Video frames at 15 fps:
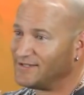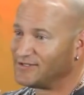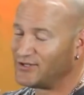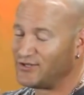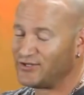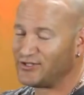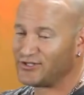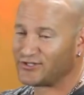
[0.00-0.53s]

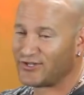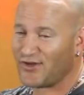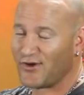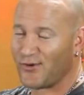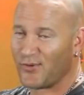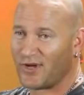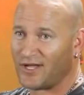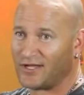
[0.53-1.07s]
So you just
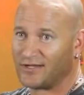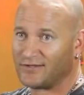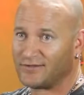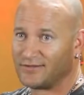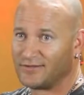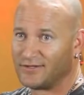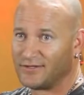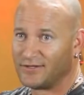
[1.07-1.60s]
go,
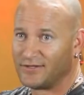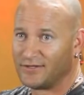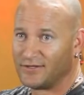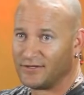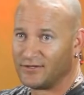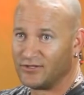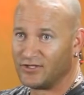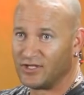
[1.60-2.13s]

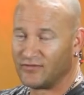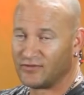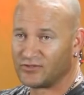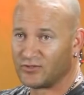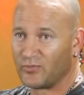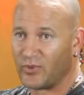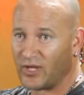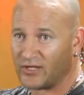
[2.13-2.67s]
you give
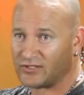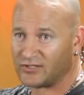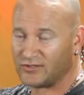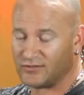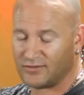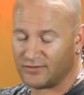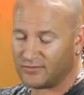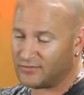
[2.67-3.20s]
it your best,
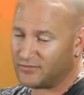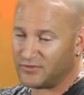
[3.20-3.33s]
you